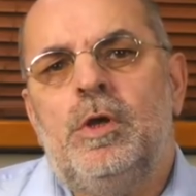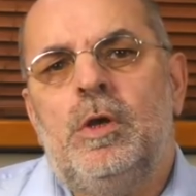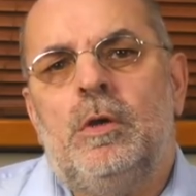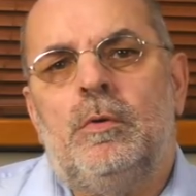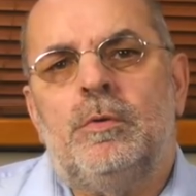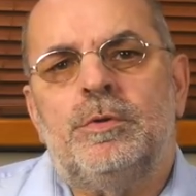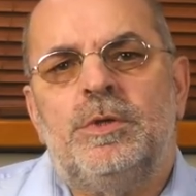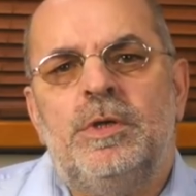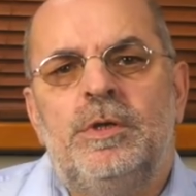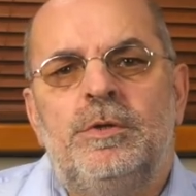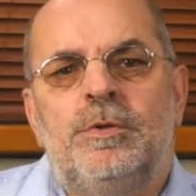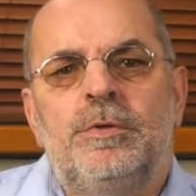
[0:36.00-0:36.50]
audio
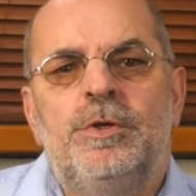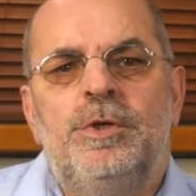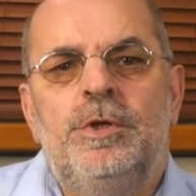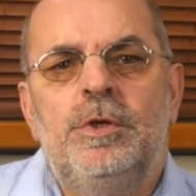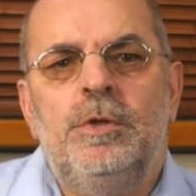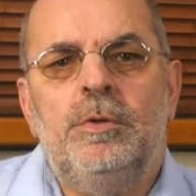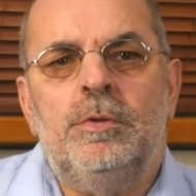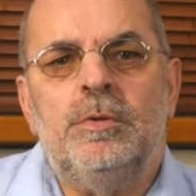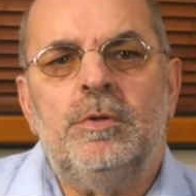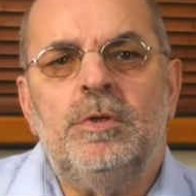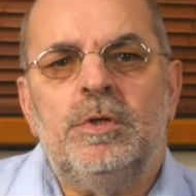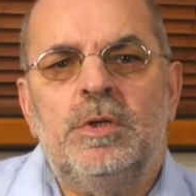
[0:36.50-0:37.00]
was
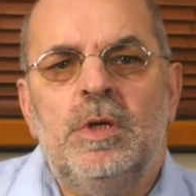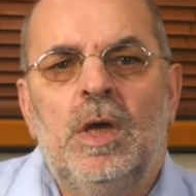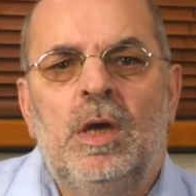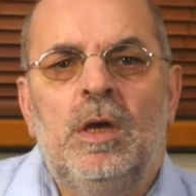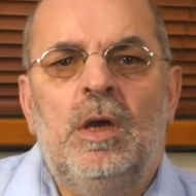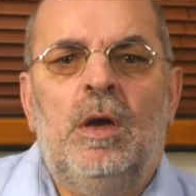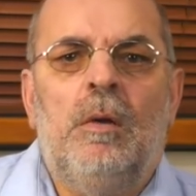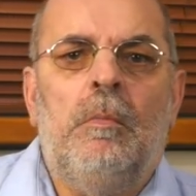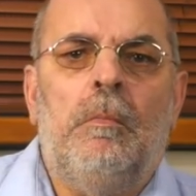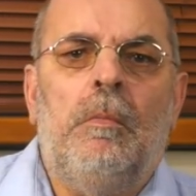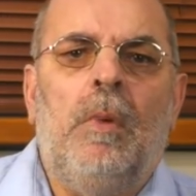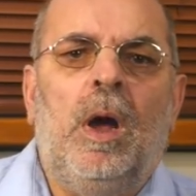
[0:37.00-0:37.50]
introduced,
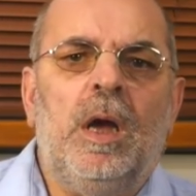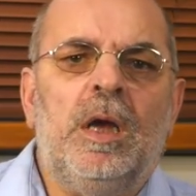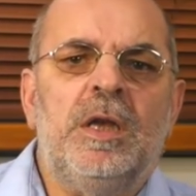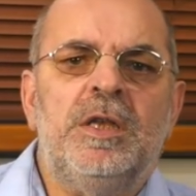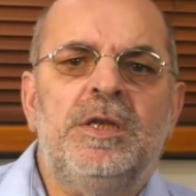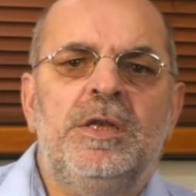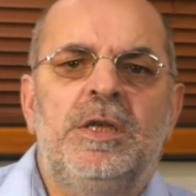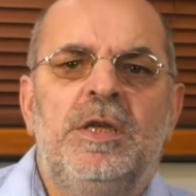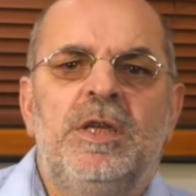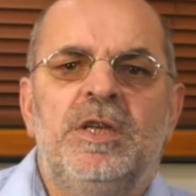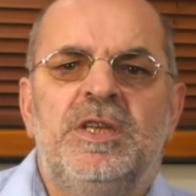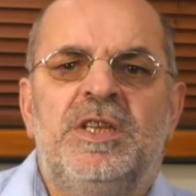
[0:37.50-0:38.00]

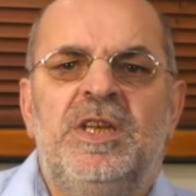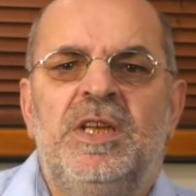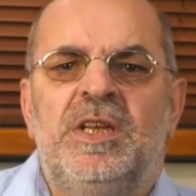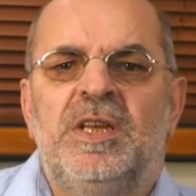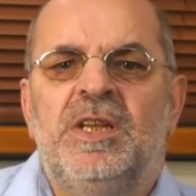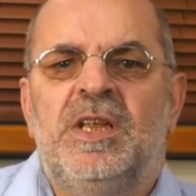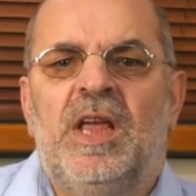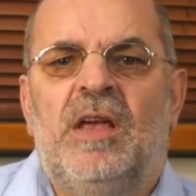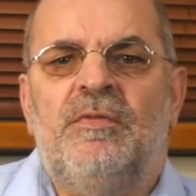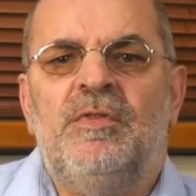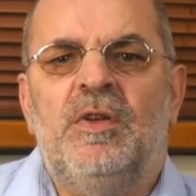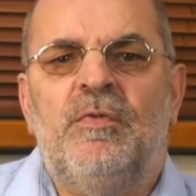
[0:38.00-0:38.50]
marketeers
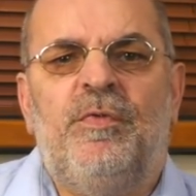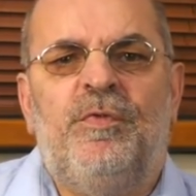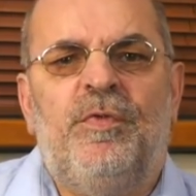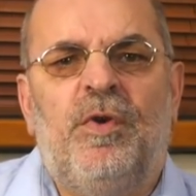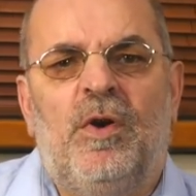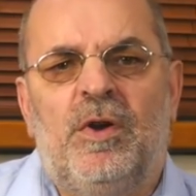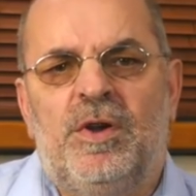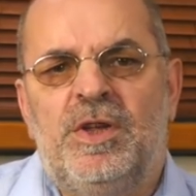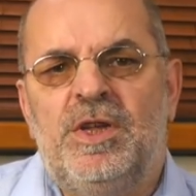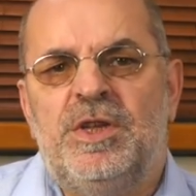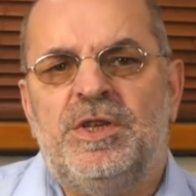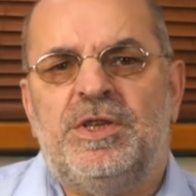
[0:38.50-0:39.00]
didn't have the
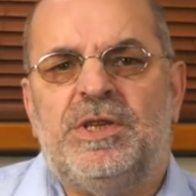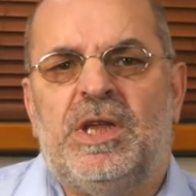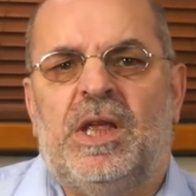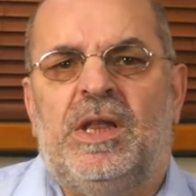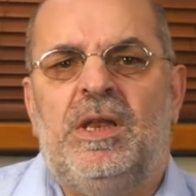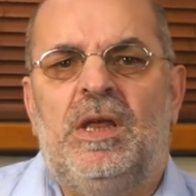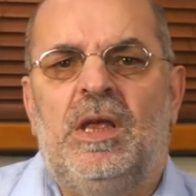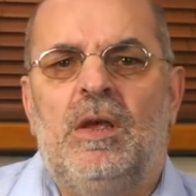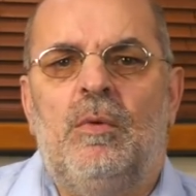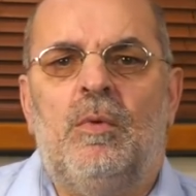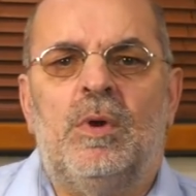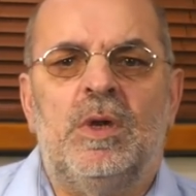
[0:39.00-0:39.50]
foggiest
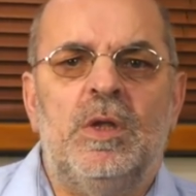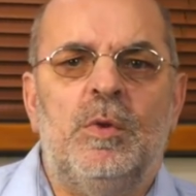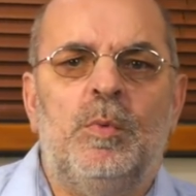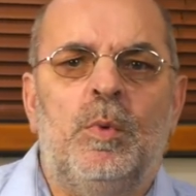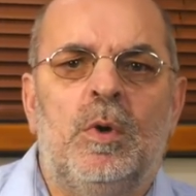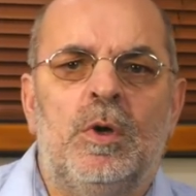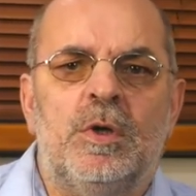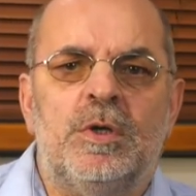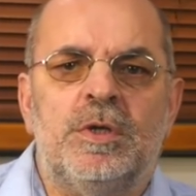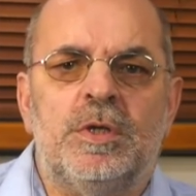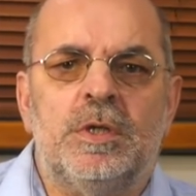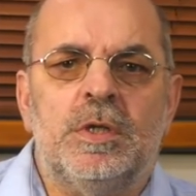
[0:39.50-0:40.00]
idea what it
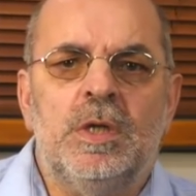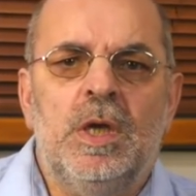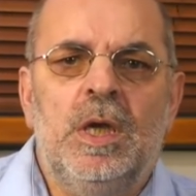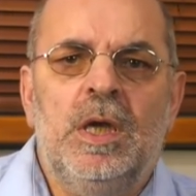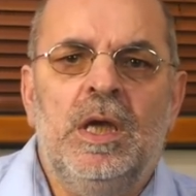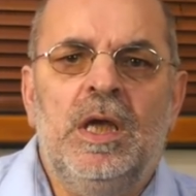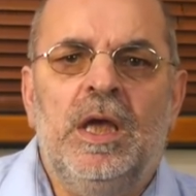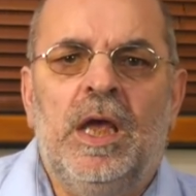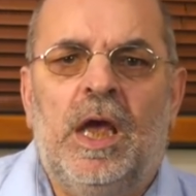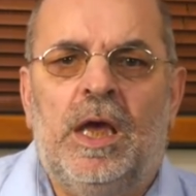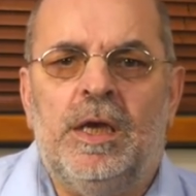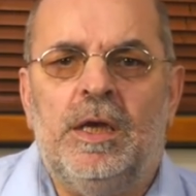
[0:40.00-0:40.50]
was
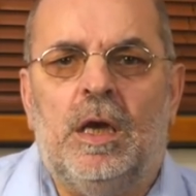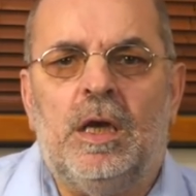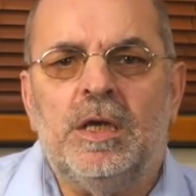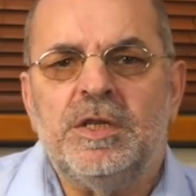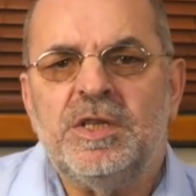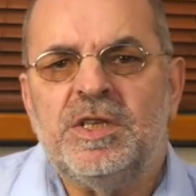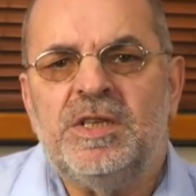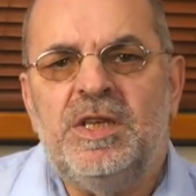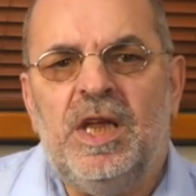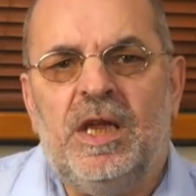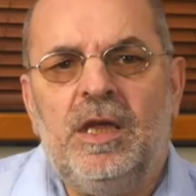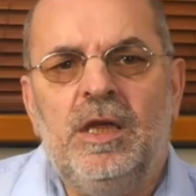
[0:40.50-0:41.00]
and
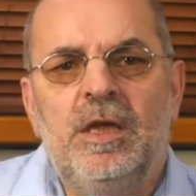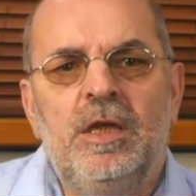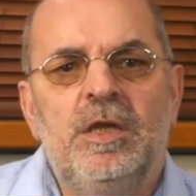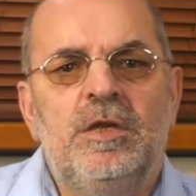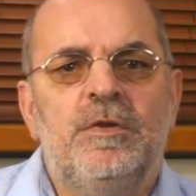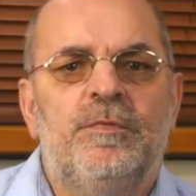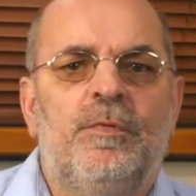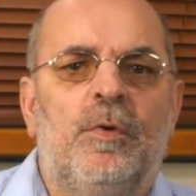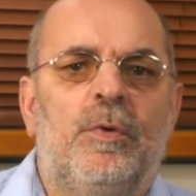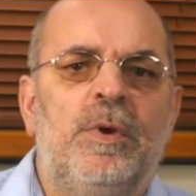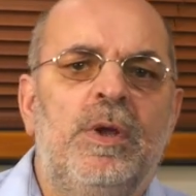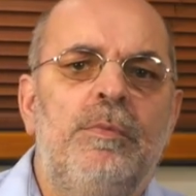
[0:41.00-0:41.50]
asked
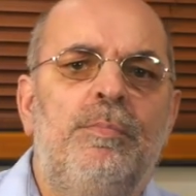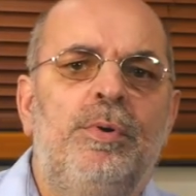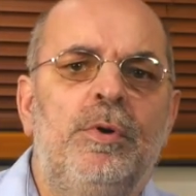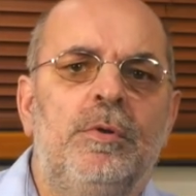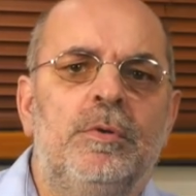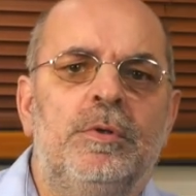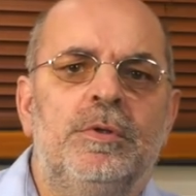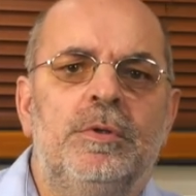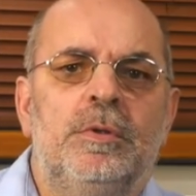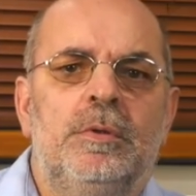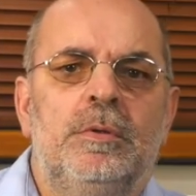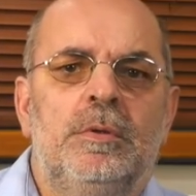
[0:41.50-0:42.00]
techies for
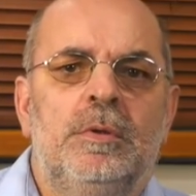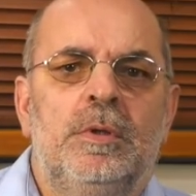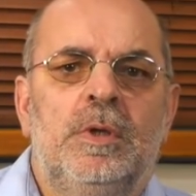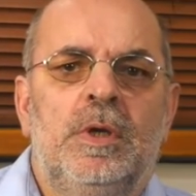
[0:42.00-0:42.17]
input.